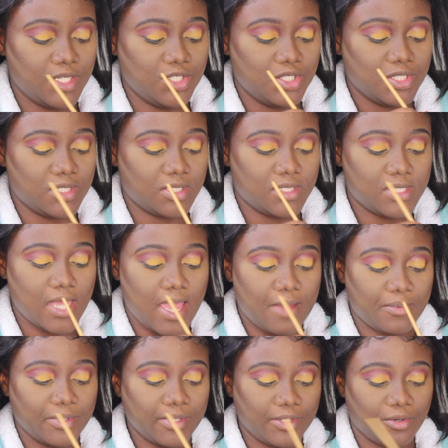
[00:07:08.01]
Just
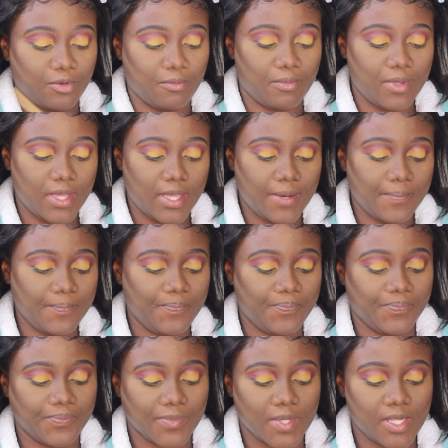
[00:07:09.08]
tap a little bit
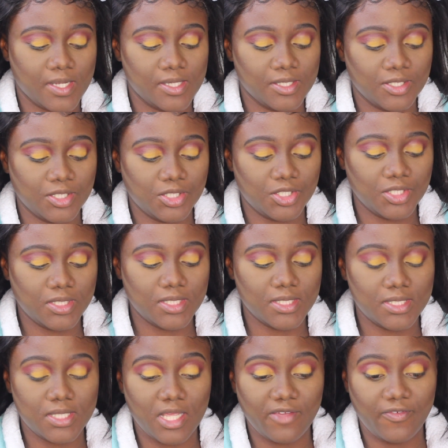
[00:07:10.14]
just to
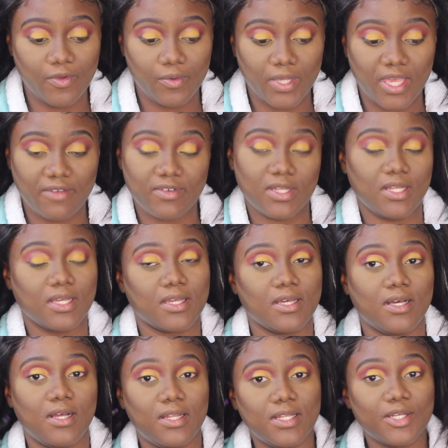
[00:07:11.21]
see if it will give it like a